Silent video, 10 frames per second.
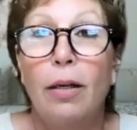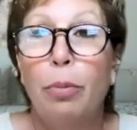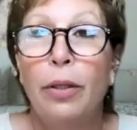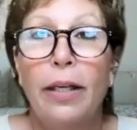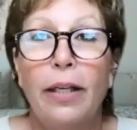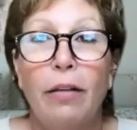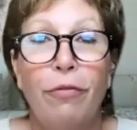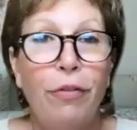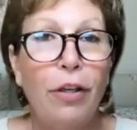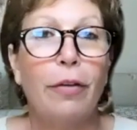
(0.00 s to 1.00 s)
put any
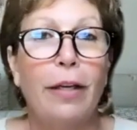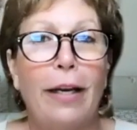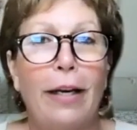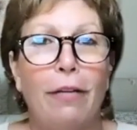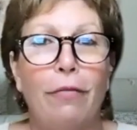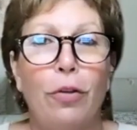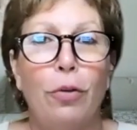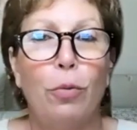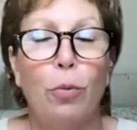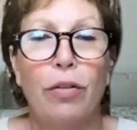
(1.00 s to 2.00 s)
fear in any of
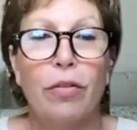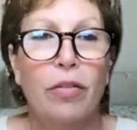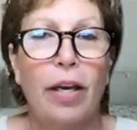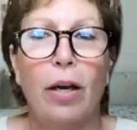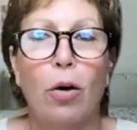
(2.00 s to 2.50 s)
you with saying,